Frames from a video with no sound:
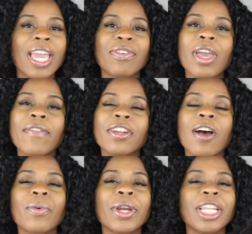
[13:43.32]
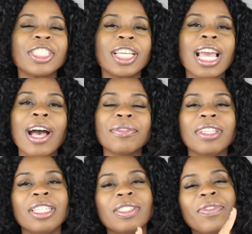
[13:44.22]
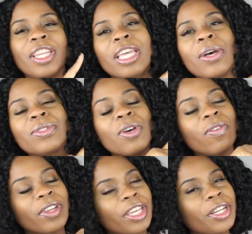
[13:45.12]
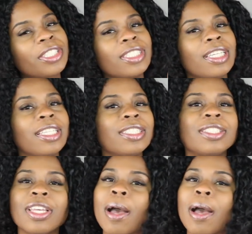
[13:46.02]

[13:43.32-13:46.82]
If you haven't already, check out these videos over here, sis.